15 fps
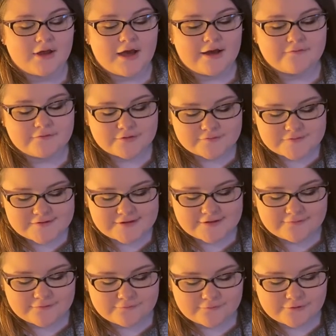I've known
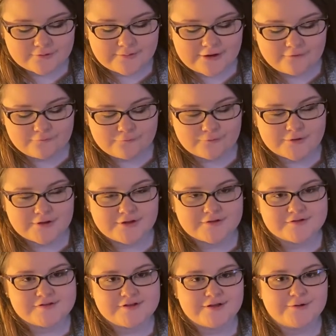Stephen for about 4
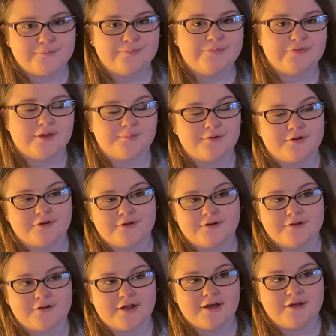years now. I'm not
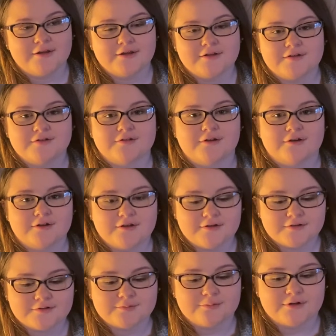gonna lie, his stalking
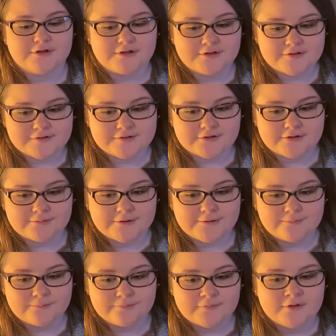is pretty disturbing.
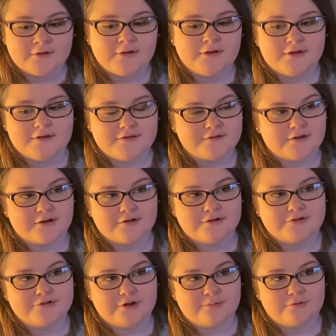He's gotten in
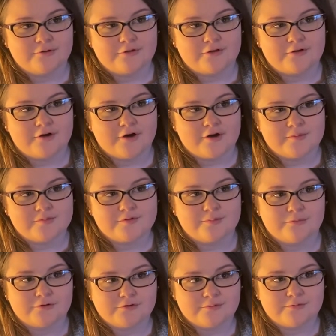trouble with the cops
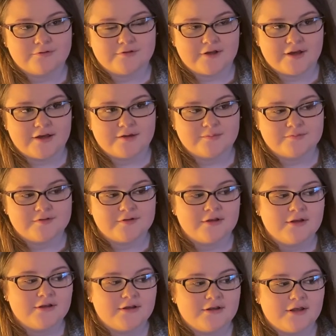multiple times,
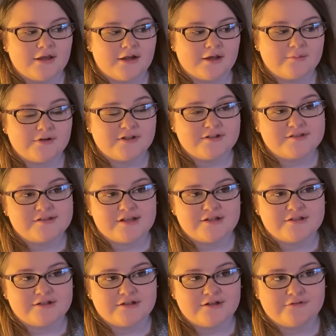and I'm here to stage
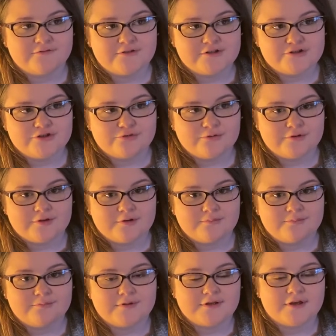an intervention with him
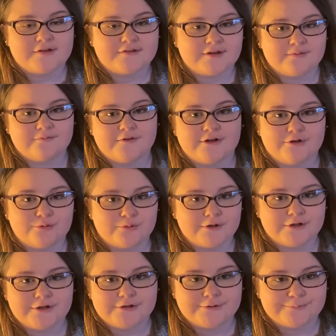because I'm very
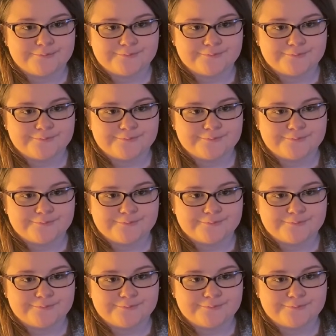worried.